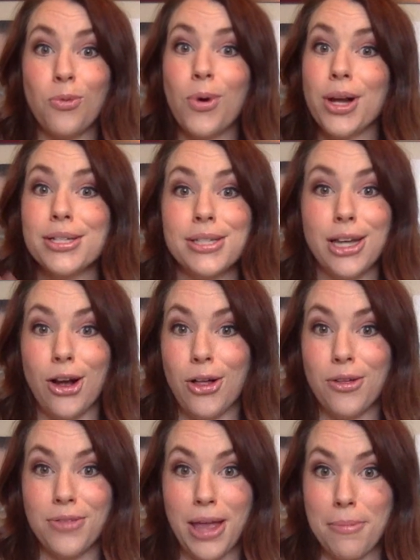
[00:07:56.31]
want to see
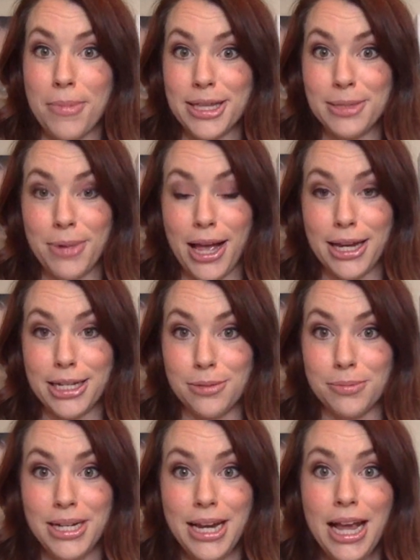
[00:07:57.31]
all of that mess behind
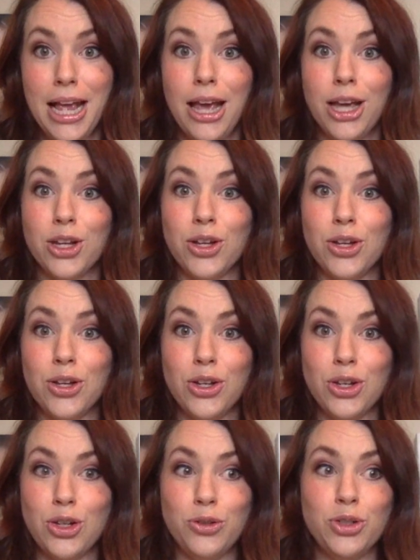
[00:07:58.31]
me.
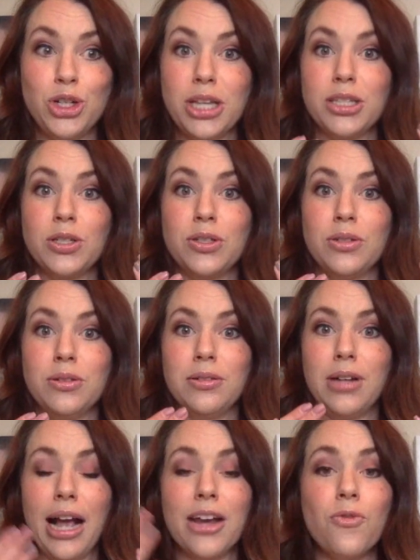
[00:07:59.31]
You just
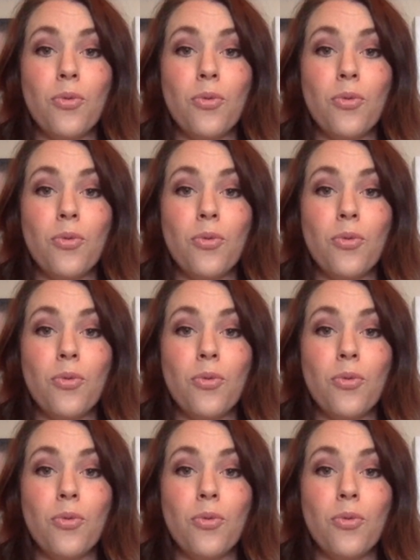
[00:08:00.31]
kind of